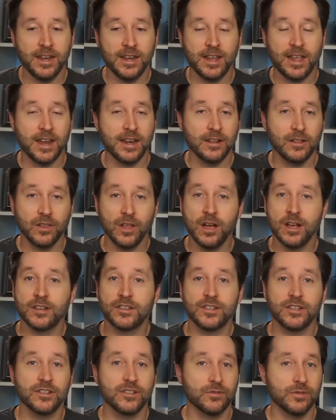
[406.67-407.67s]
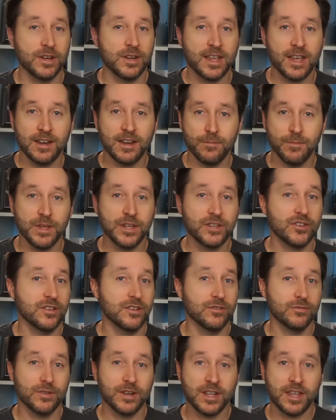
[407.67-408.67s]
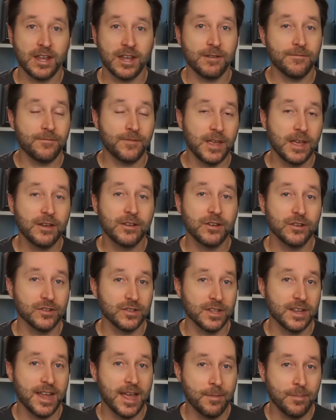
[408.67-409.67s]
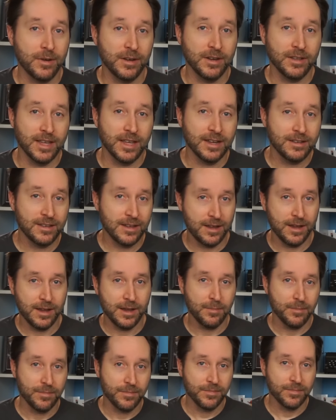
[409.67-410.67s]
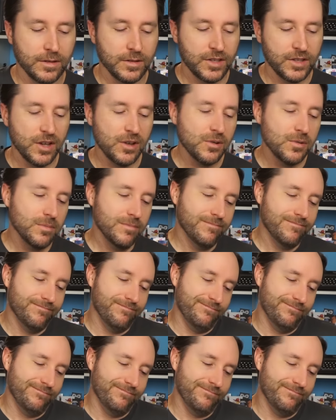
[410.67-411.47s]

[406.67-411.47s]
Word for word: any kind of launches or any kind of mission or any kind of failures that happened at that time. So